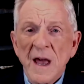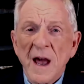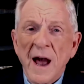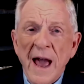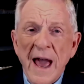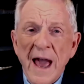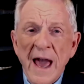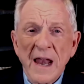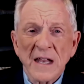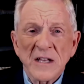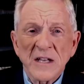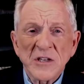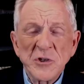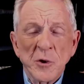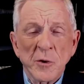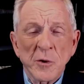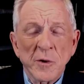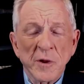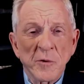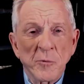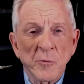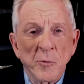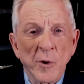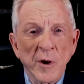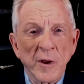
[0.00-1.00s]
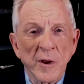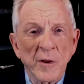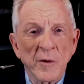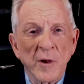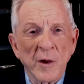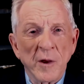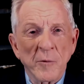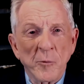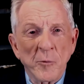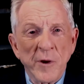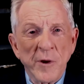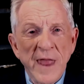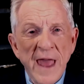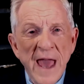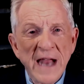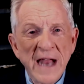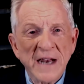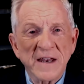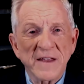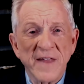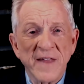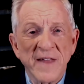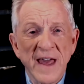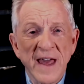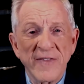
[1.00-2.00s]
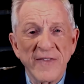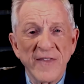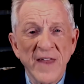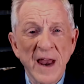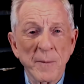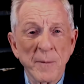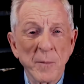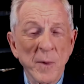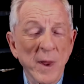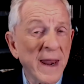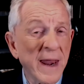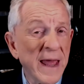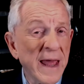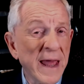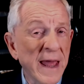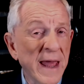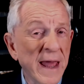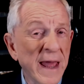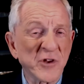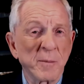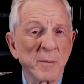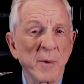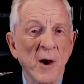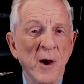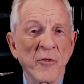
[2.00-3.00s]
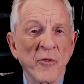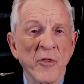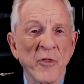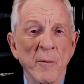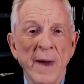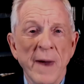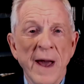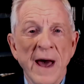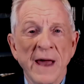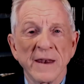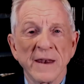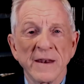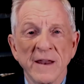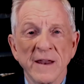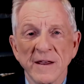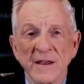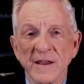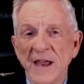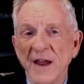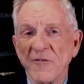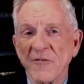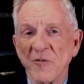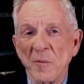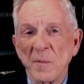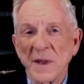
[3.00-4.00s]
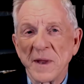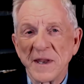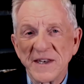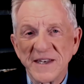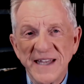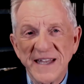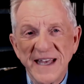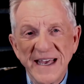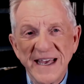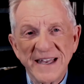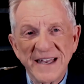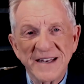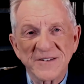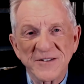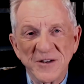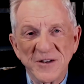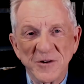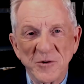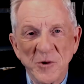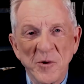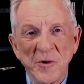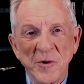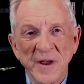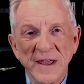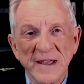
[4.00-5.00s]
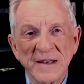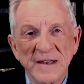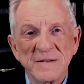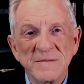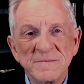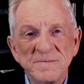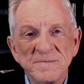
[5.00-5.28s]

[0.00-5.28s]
Alex, you can react to that. Now I'm going to ask you both about a government debt. So go ahead.